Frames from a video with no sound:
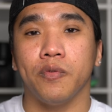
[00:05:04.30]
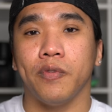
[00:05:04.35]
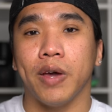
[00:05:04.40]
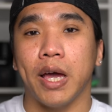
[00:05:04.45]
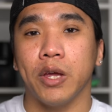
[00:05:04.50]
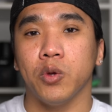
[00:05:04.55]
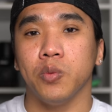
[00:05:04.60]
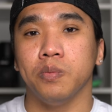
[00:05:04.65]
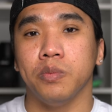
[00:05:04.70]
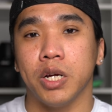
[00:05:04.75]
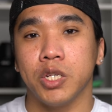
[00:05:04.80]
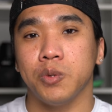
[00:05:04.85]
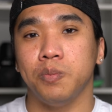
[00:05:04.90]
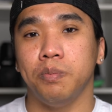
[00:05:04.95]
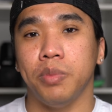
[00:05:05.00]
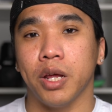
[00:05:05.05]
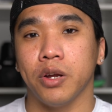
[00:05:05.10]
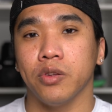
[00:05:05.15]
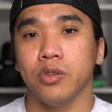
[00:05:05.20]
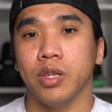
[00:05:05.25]
value much
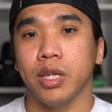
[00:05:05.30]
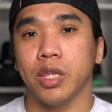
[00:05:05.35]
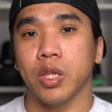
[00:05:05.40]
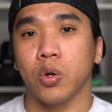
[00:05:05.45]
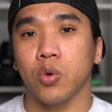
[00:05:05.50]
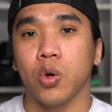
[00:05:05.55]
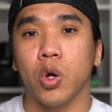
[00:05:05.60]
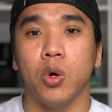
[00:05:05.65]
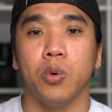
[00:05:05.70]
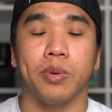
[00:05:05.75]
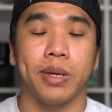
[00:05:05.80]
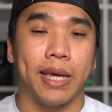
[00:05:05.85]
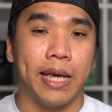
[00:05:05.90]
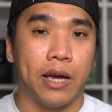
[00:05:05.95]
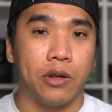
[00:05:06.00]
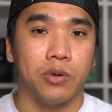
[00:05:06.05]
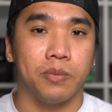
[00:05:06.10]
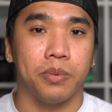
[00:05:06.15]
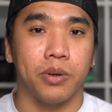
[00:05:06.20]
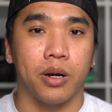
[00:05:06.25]
better than the chrome
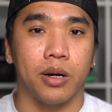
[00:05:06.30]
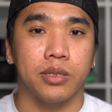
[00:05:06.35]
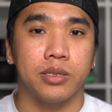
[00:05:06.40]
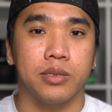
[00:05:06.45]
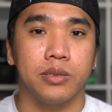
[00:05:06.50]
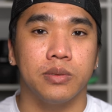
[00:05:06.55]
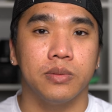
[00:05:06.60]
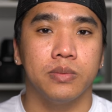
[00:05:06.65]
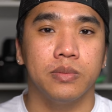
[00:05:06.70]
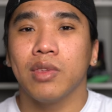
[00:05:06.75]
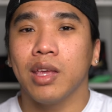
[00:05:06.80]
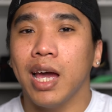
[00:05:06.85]
counterparts.